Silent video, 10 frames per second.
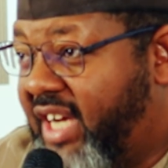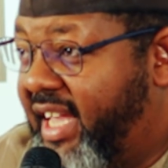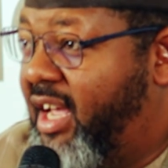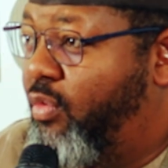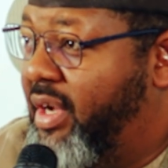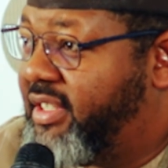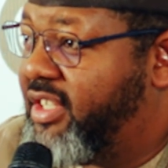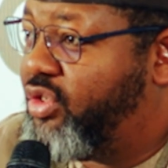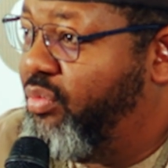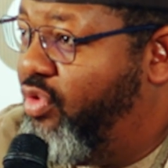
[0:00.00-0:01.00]
China
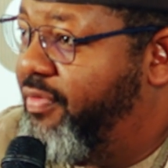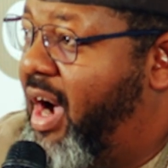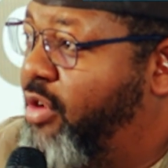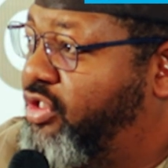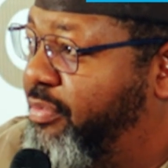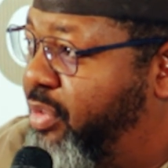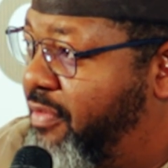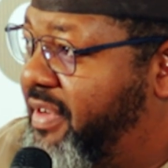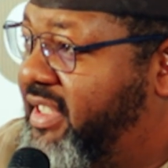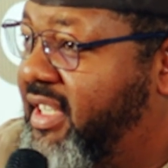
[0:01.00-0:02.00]
wanted to move out of
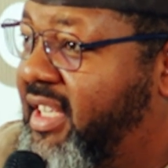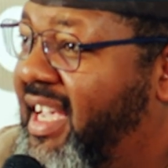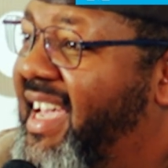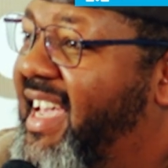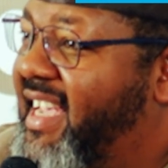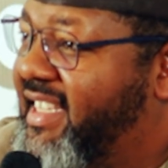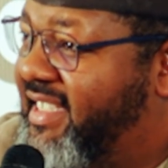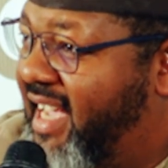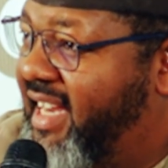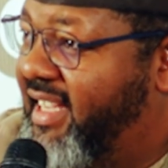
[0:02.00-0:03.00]
poverty, in
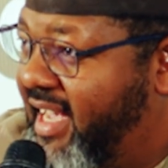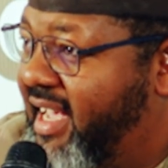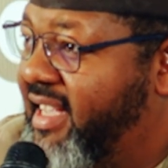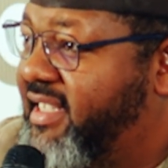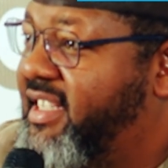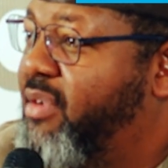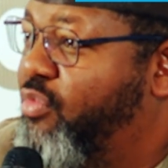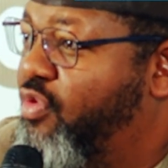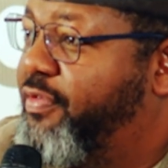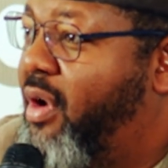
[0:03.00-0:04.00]
10 years, they
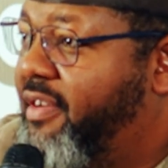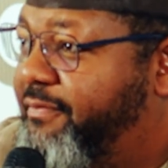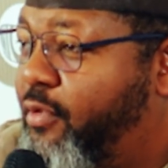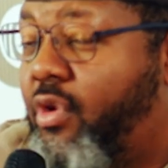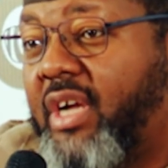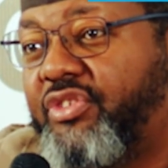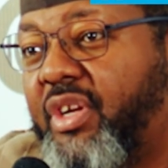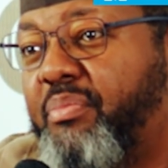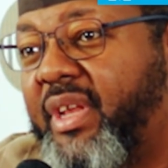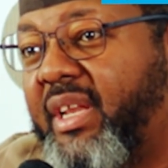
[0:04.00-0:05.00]
moved
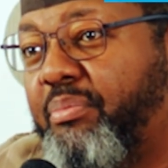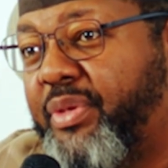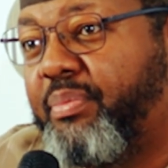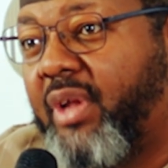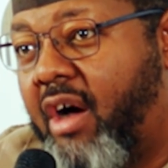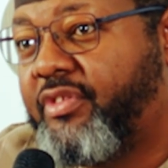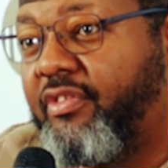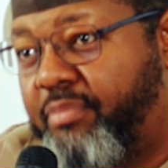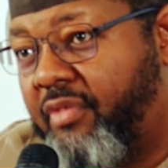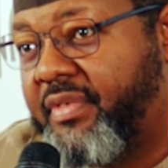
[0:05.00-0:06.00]
400 million people out
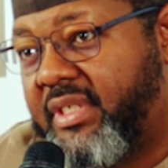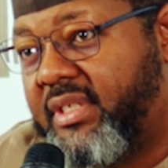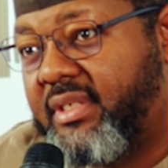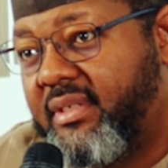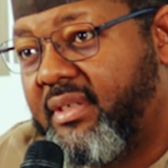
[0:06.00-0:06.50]
of poverty.